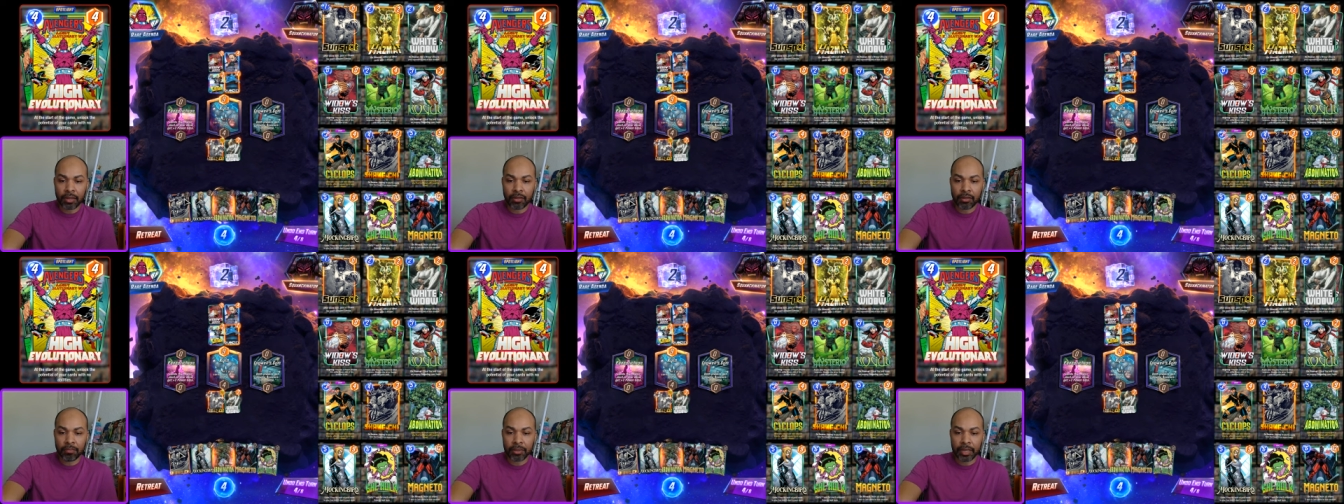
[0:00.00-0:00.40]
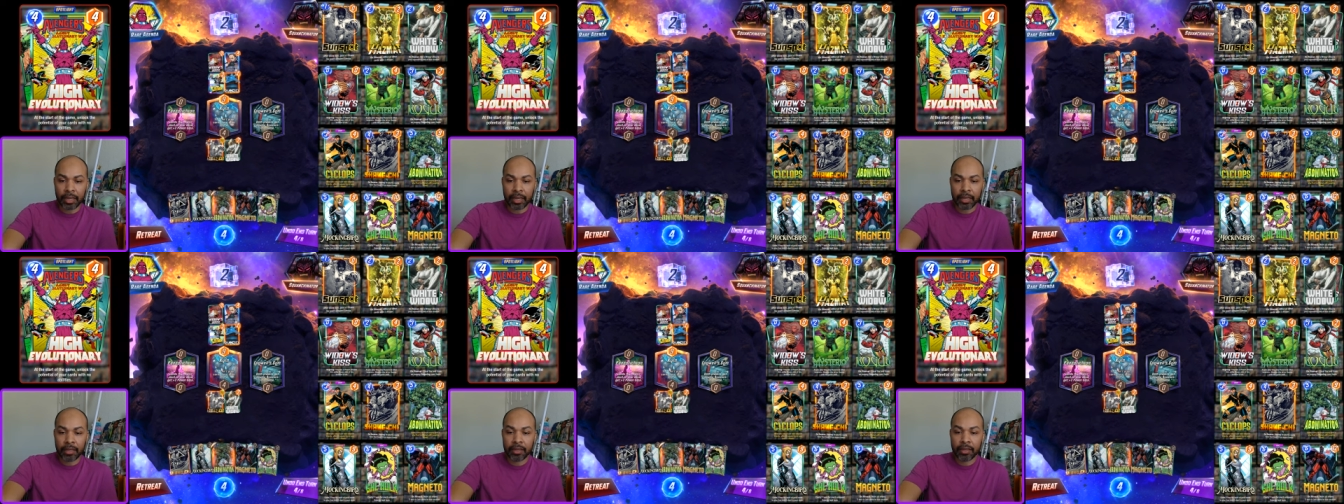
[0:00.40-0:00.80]
I could
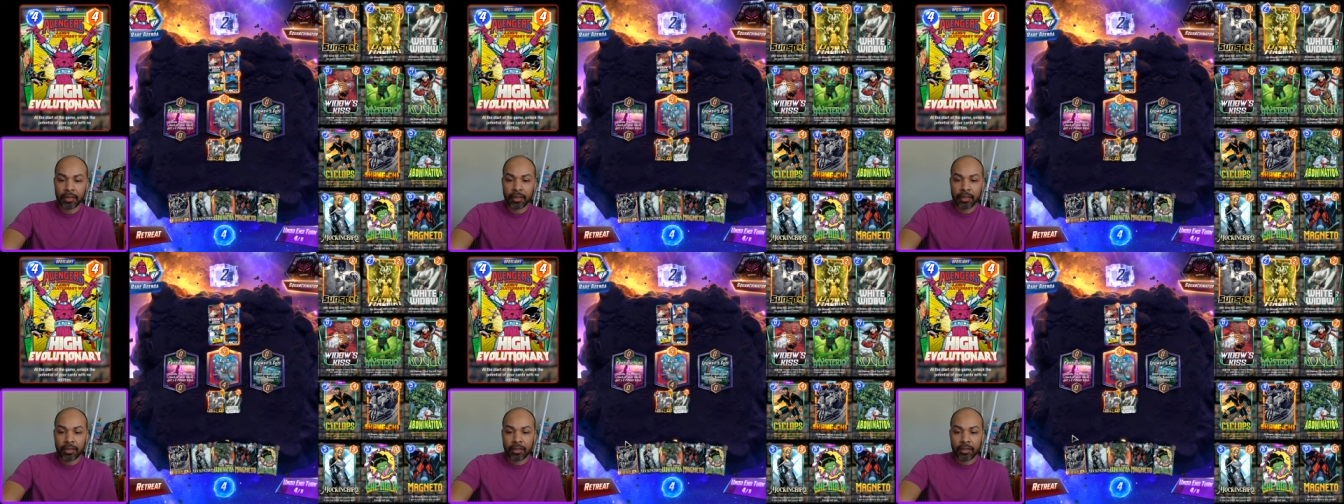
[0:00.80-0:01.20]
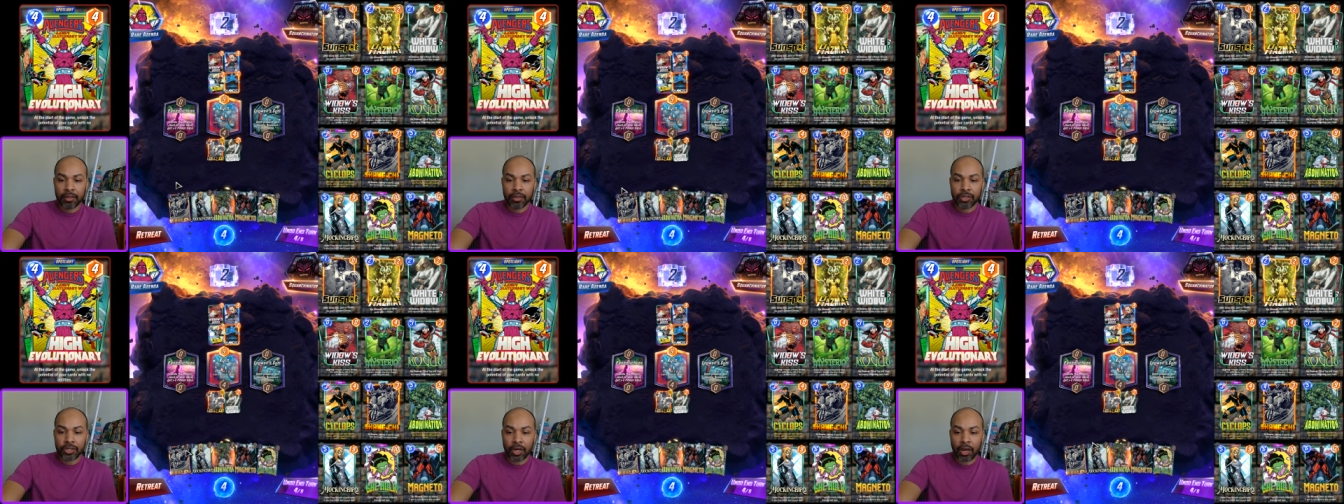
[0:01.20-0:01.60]
play
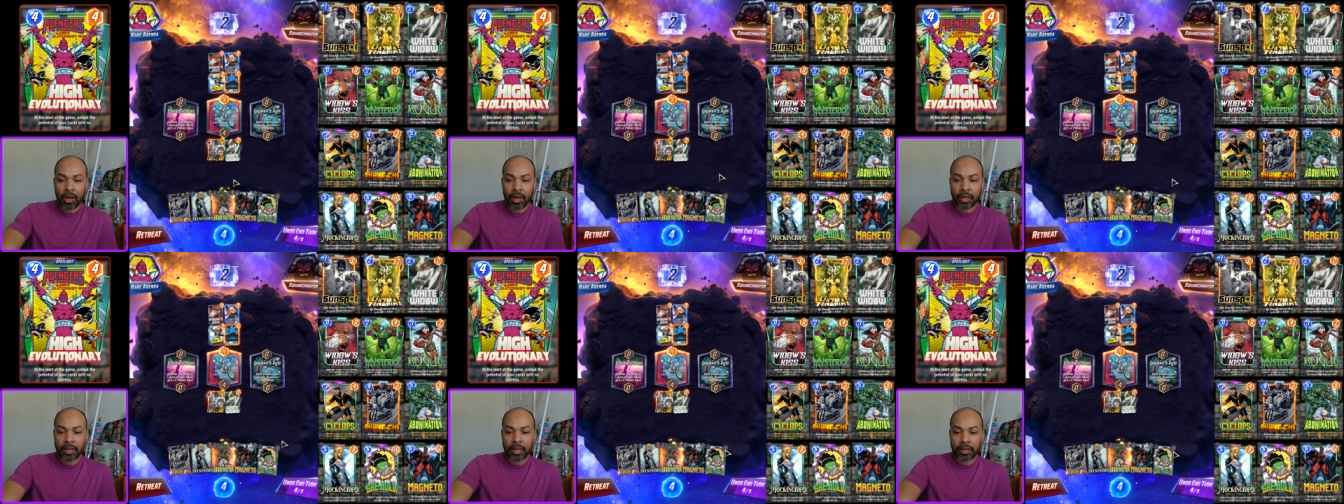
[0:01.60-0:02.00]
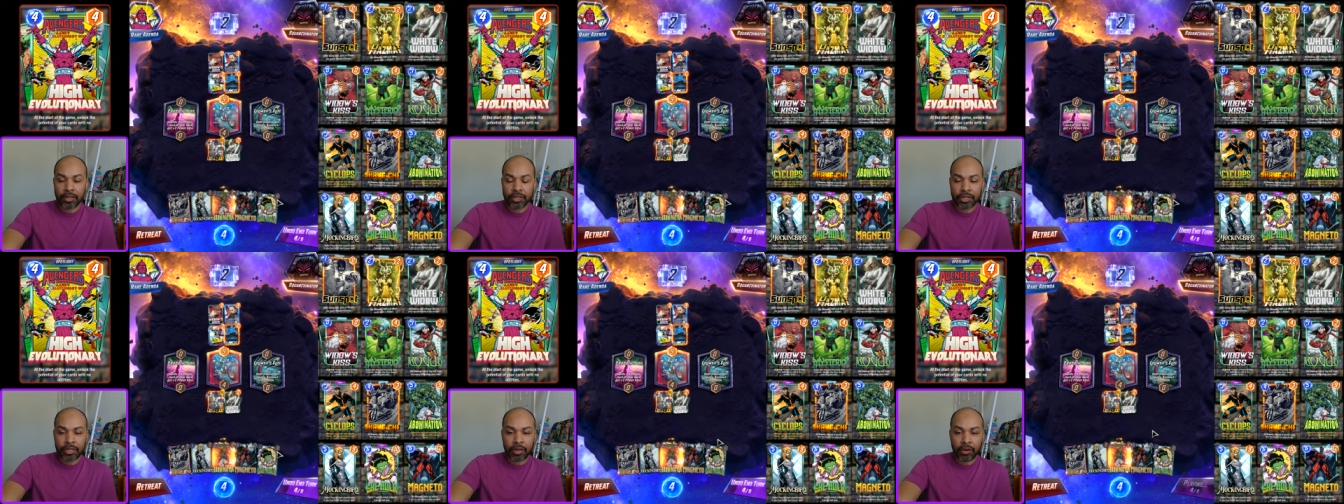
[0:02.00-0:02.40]
Shang
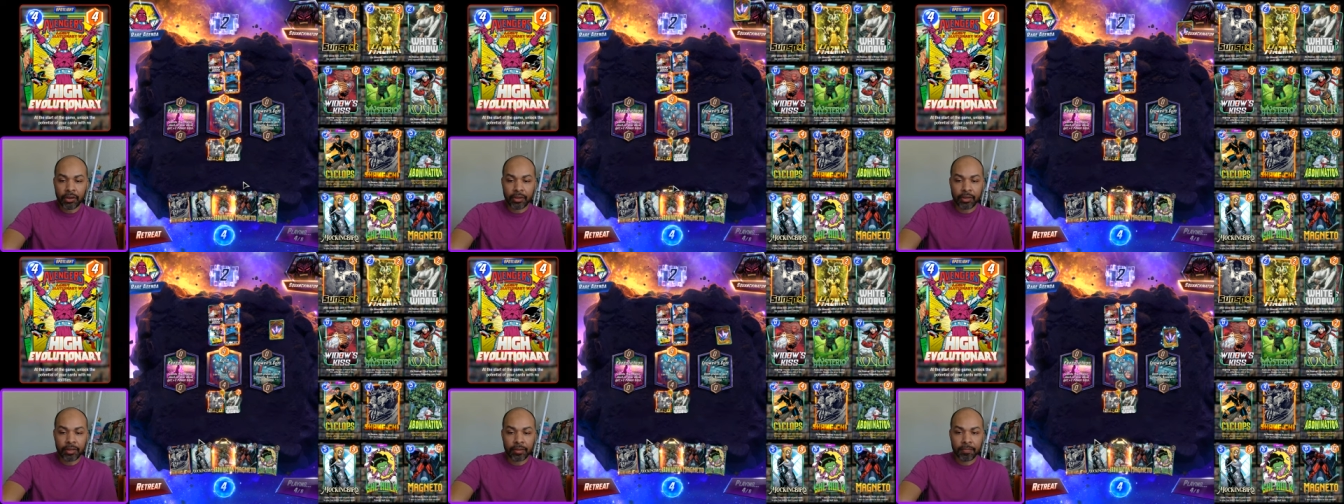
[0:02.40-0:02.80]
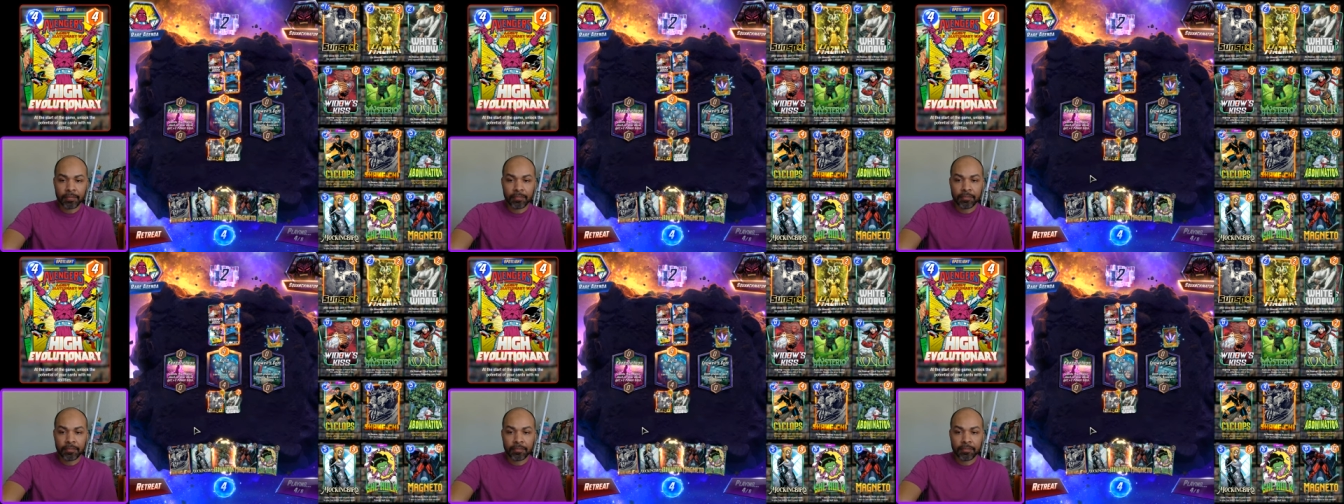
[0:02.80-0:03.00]
and She-Hulk.